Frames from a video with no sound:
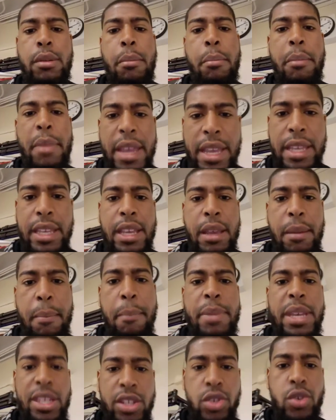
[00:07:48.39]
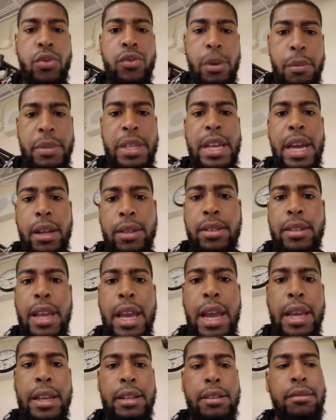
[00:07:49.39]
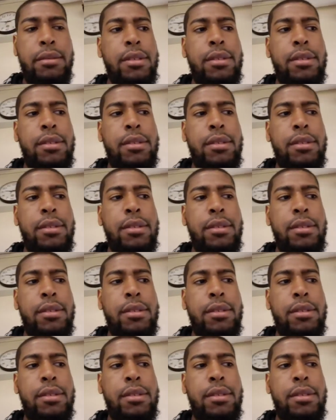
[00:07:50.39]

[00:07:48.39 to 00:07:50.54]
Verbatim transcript: Make him beat you from the outside.